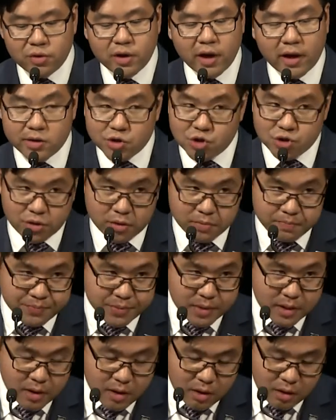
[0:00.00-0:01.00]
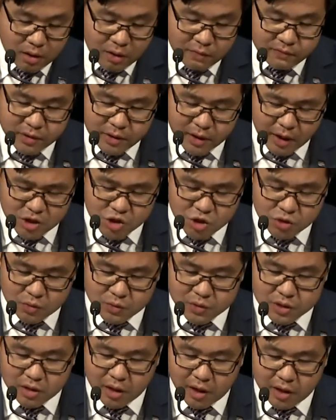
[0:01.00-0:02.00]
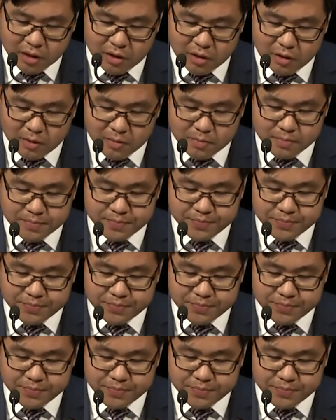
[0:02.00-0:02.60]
nature of the national psyche.